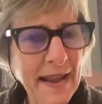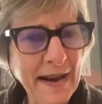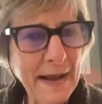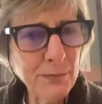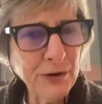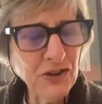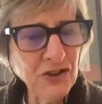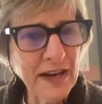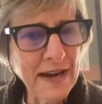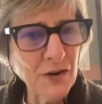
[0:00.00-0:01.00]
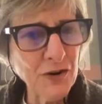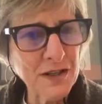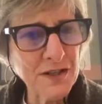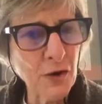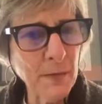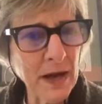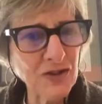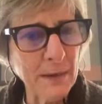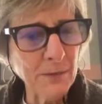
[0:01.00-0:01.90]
And I appreciate her so much.